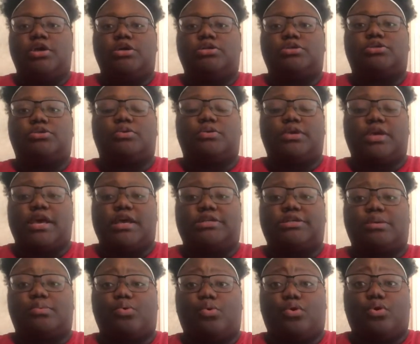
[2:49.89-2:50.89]
So,
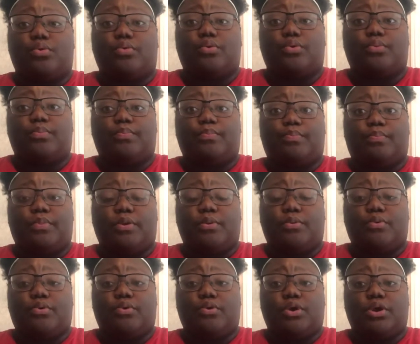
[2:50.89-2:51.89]
yes, I'm going to re be
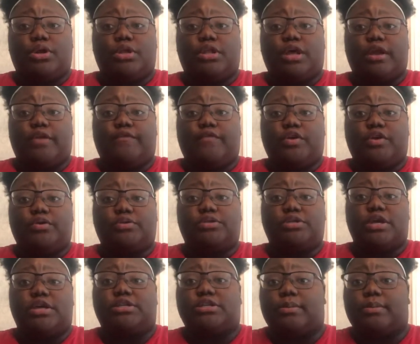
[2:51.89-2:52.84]
recording a lot of videos today,